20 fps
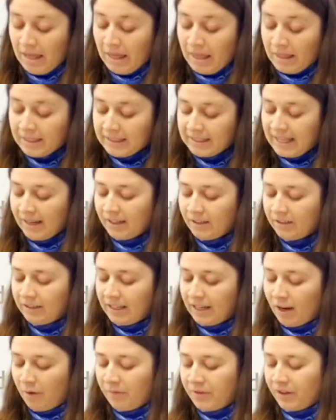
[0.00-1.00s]
The second
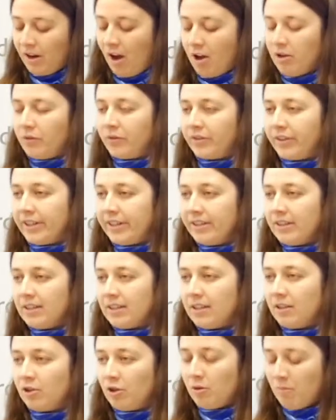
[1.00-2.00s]
day of the
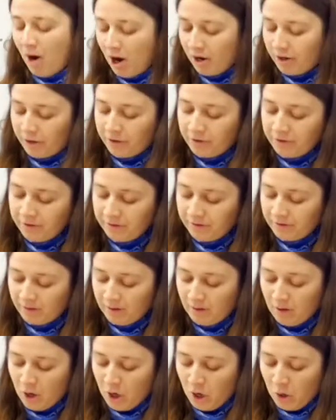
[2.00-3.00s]
conference, tomorrow,
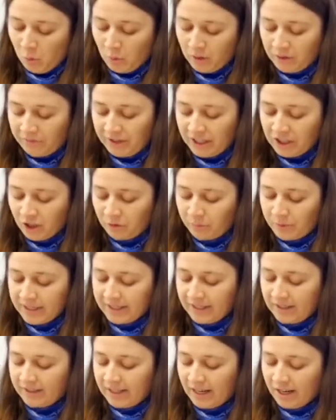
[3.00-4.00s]
will feature
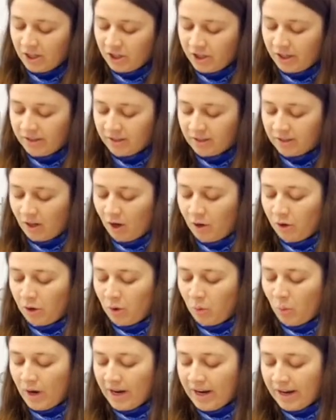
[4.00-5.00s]
presentations on
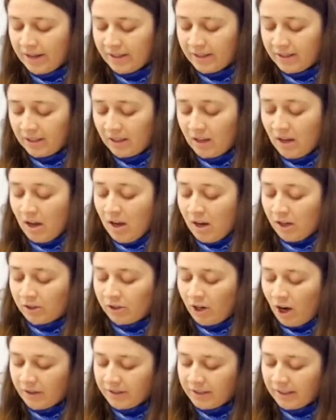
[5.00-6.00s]
the ways
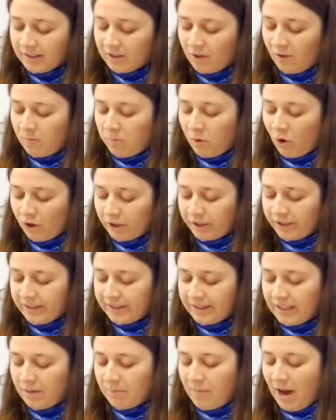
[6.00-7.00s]
crossings of
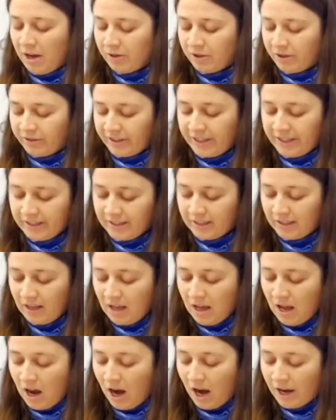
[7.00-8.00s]
borders and boundaries
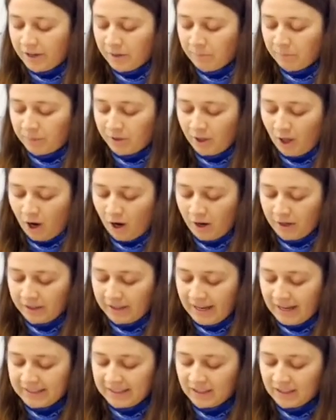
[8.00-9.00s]
are employed
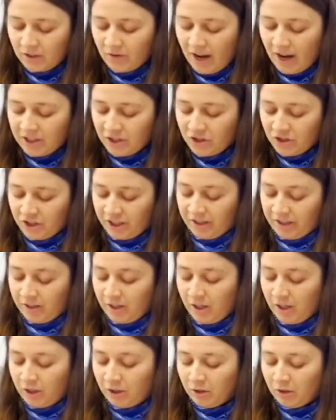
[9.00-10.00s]
as a strategy
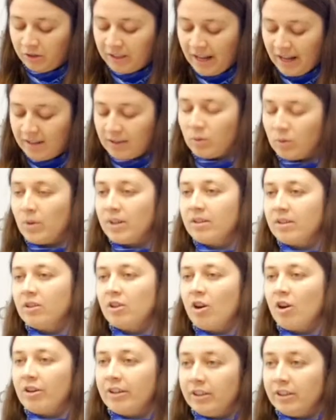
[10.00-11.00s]
to tell
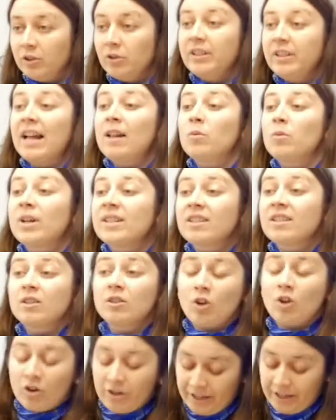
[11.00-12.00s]
one's
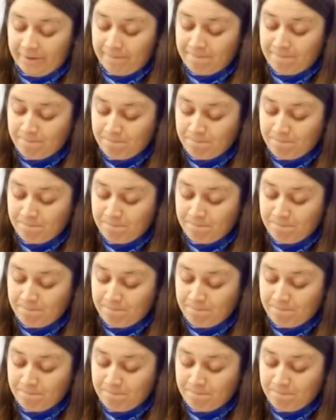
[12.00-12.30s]
story.